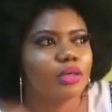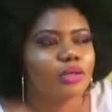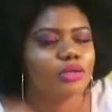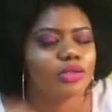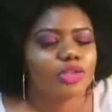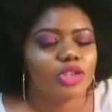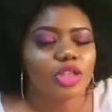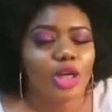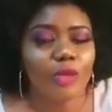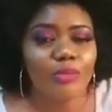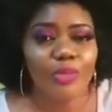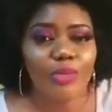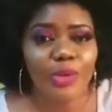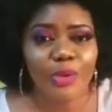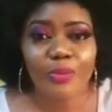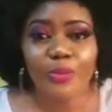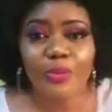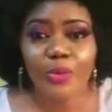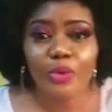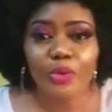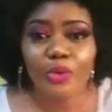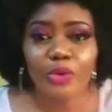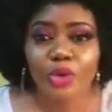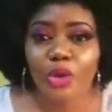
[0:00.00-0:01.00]
some
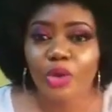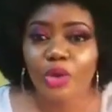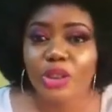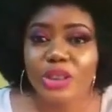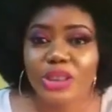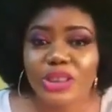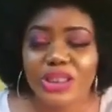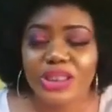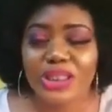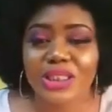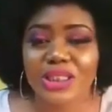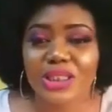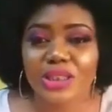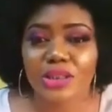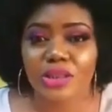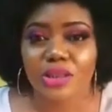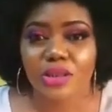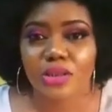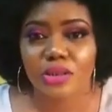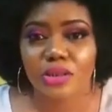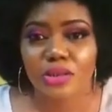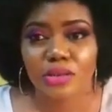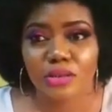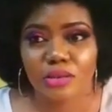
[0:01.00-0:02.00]
people don't need
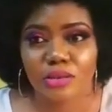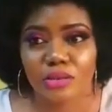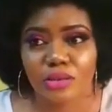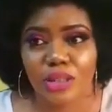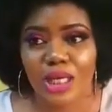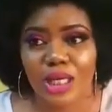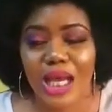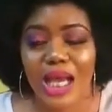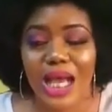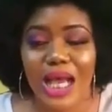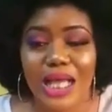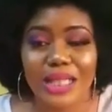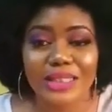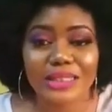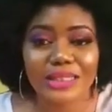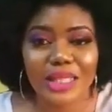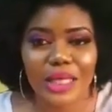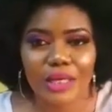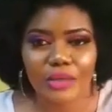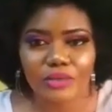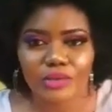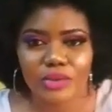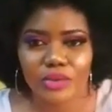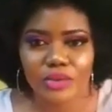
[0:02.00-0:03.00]

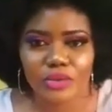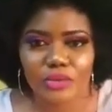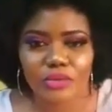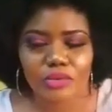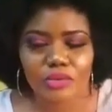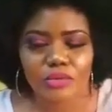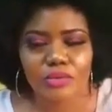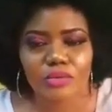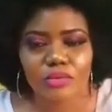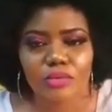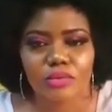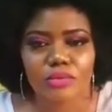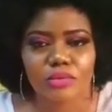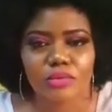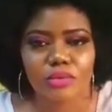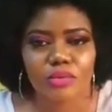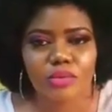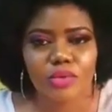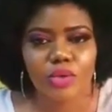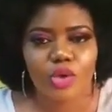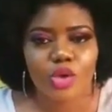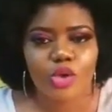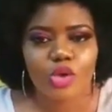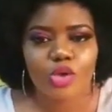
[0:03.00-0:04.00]
handouts.
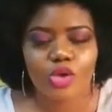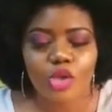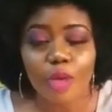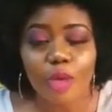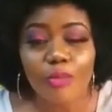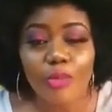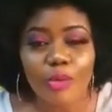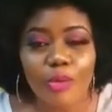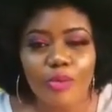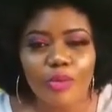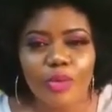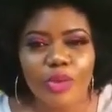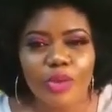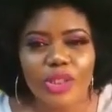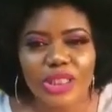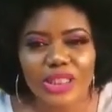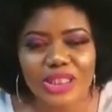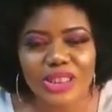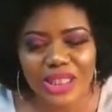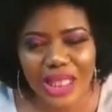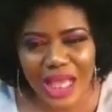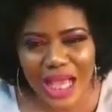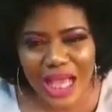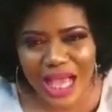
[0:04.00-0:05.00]
Some people
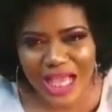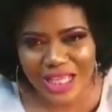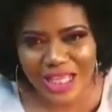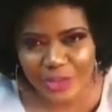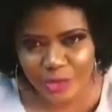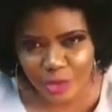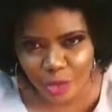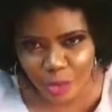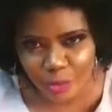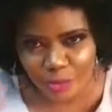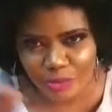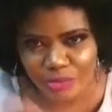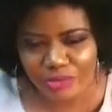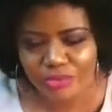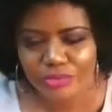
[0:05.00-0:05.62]
need hand-up.